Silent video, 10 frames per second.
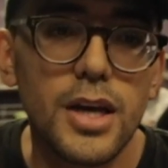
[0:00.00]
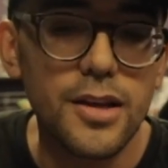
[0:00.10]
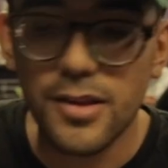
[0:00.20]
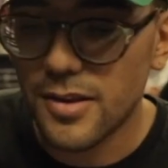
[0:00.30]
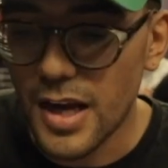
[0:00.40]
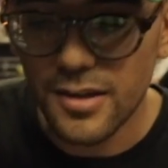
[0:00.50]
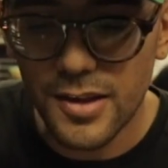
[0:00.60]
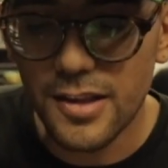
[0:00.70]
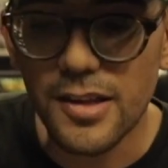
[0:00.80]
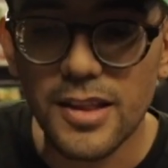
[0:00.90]
It's the
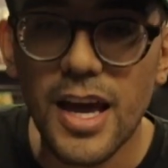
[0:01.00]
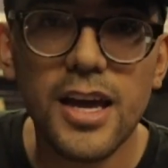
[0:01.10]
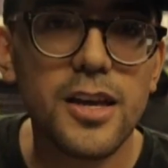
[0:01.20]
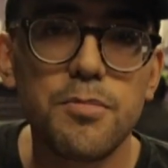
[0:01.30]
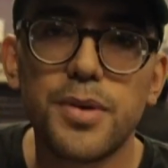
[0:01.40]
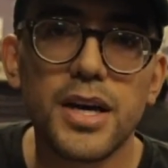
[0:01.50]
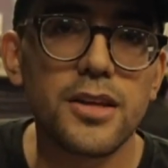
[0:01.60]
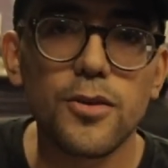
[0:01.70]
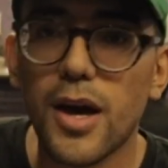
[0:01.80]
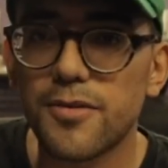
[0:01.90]
saddest. It's a neg,
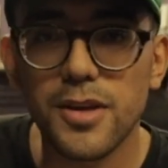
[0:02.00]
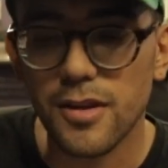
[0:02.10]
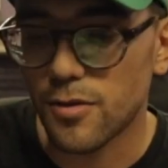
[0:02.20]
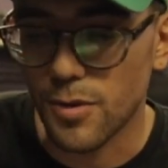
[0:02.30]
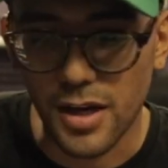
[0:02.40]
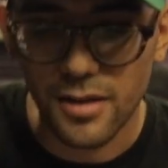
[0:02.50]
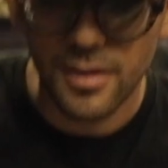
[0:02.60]
but you have to get to Ray.